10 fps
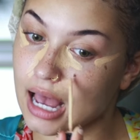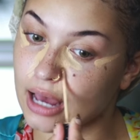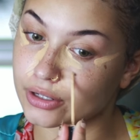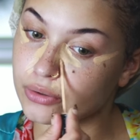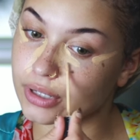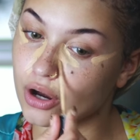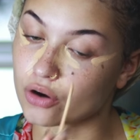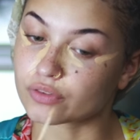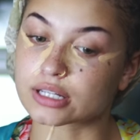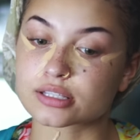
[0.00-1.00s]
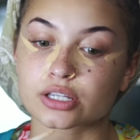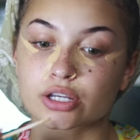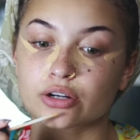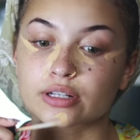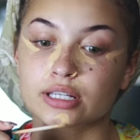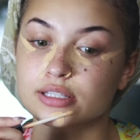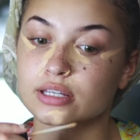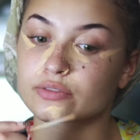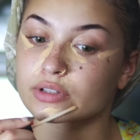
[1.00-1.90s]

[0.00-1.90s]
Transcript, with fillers: how do you get over insecurities in